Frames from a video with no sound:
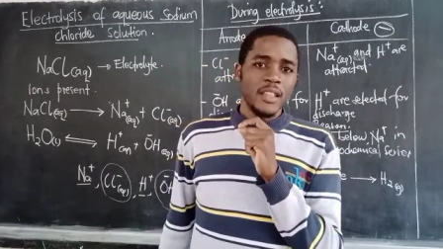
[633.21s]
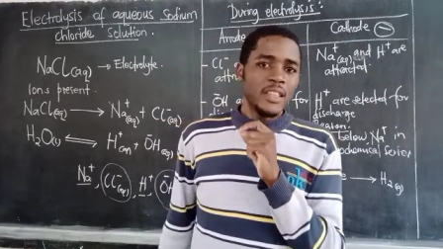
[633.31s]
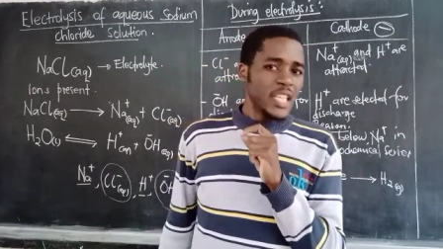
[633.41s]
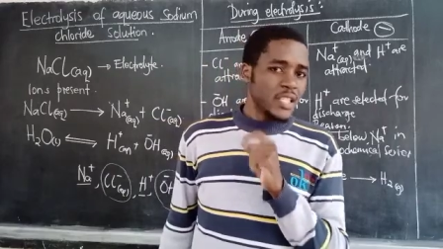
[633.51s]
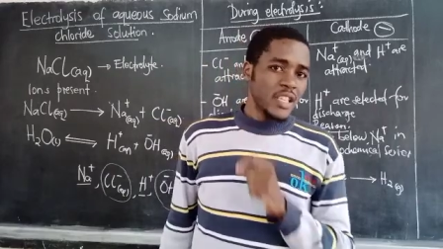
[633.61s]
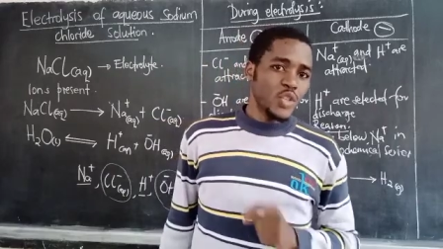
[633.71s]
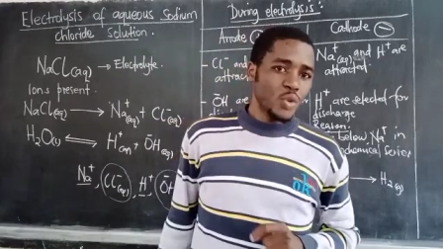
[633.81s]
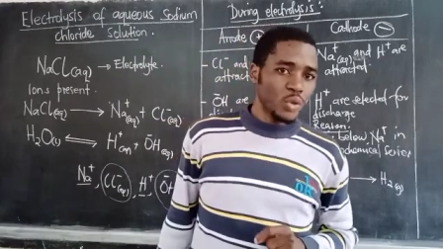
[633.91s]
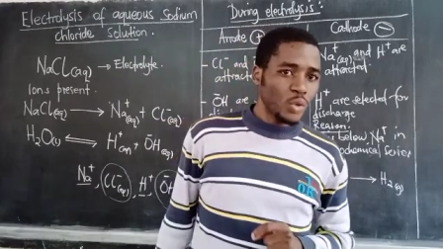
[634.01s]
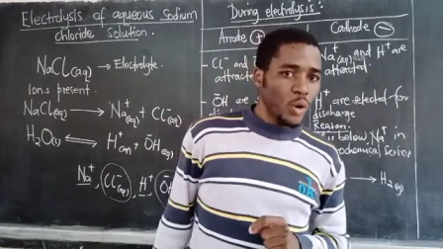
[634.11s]
This is
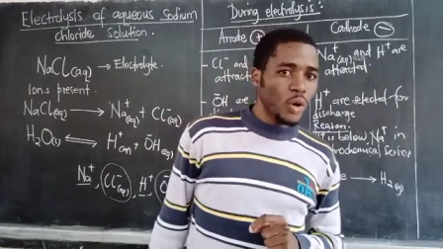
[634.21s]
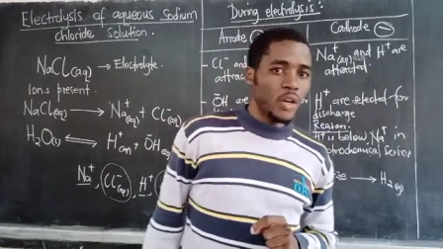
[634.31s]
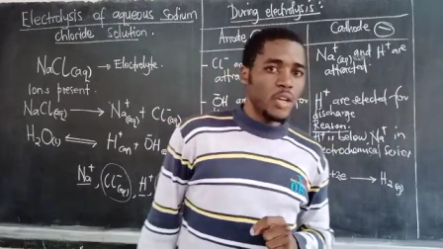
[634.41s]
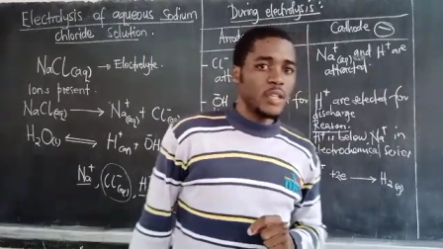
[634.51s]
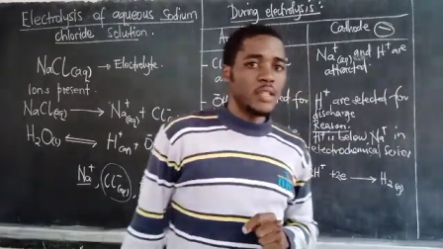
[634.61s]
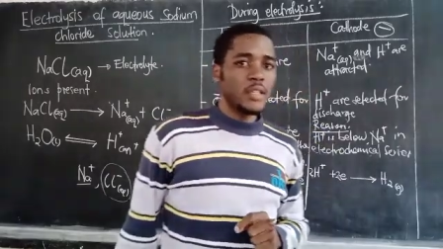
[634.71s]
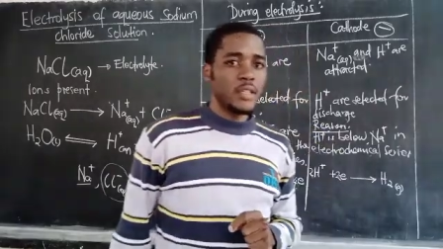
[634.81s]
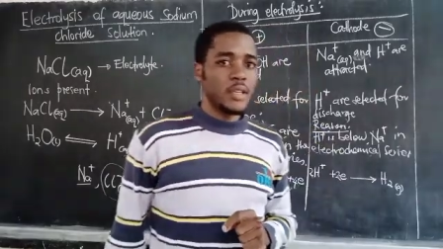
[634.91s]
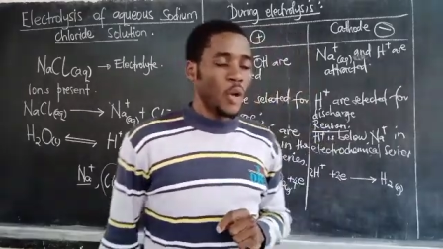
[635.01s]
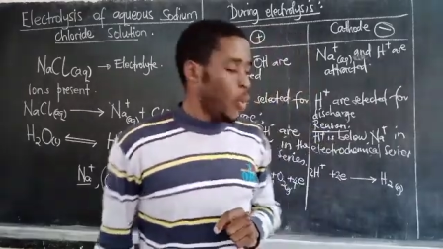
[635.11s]
not all.
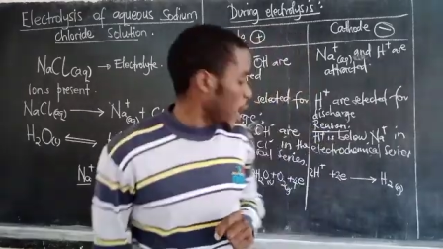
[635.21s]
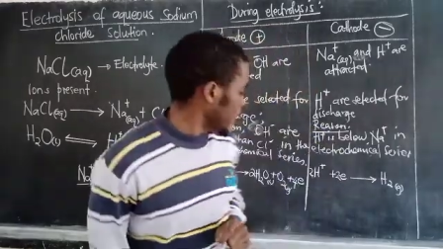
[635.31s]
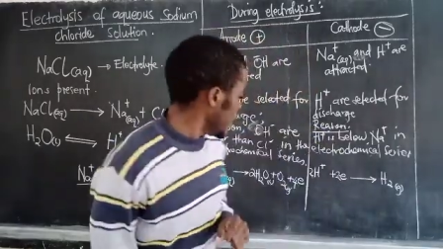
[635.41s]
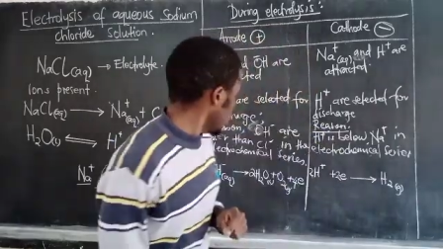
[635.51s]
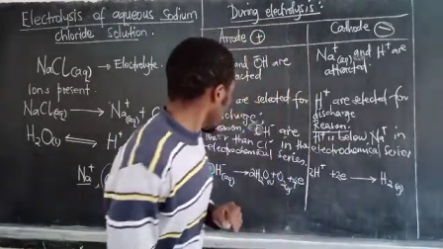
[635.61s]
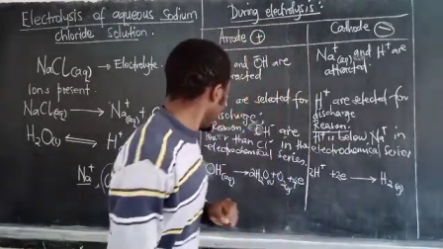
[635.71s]
What is